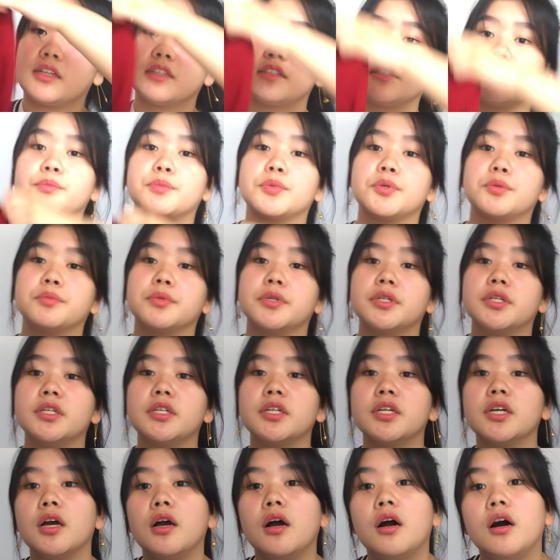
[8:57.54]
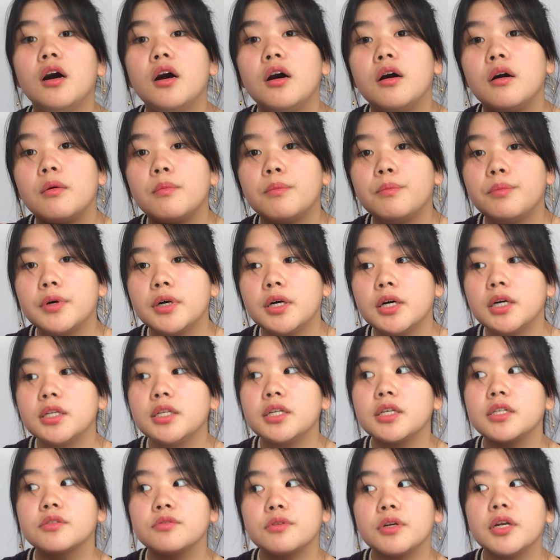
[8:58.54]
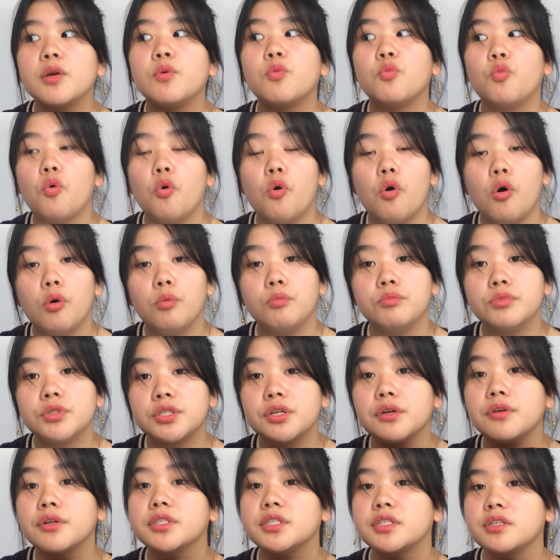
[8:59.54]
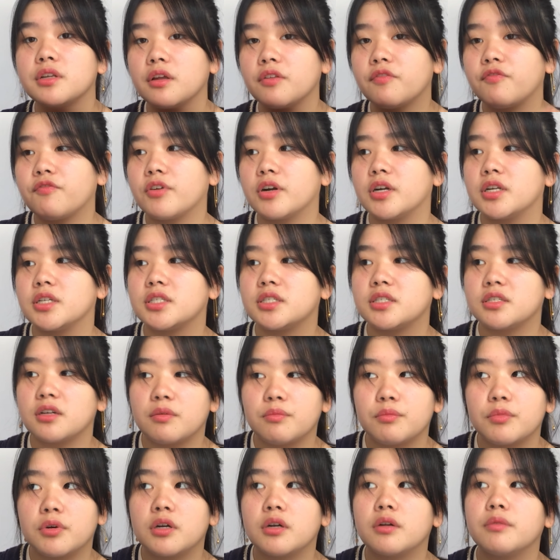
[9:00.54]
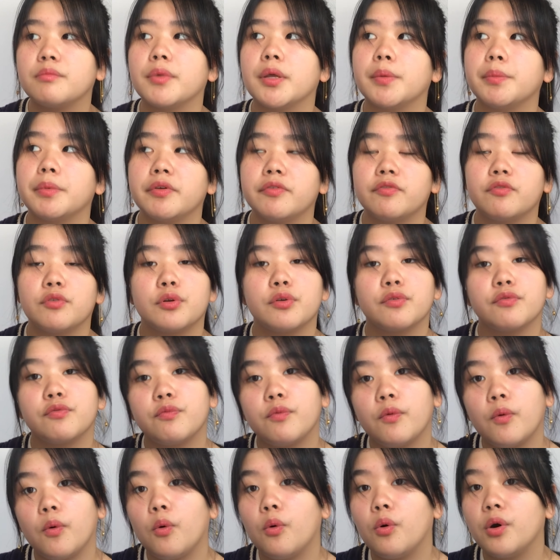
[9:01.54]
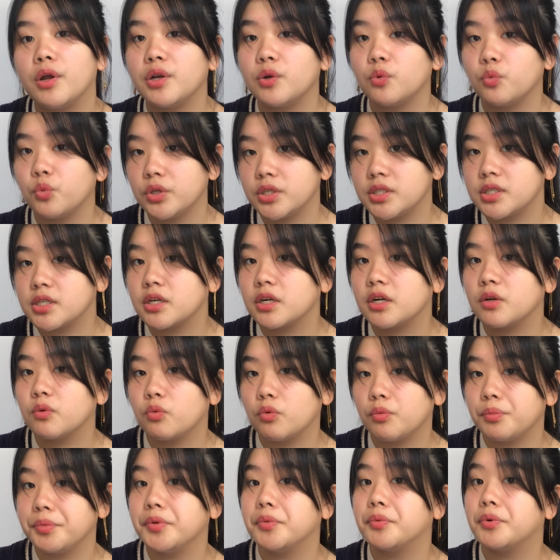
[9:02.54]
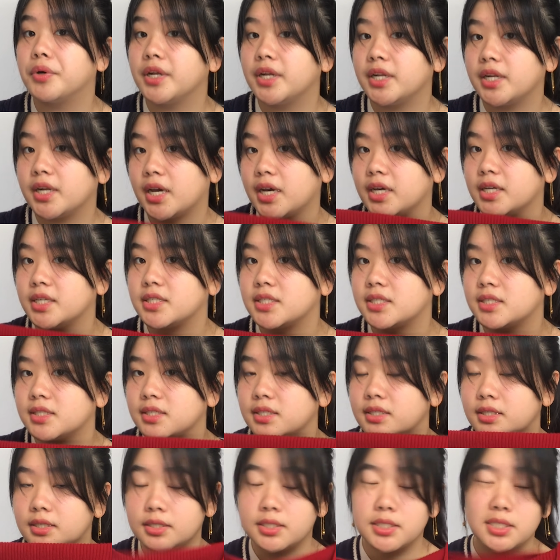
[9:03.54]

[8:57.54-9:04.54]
at the moment, but it's really warm, so it's not for the summer. Maybe for the fall and the winter it will be really nice.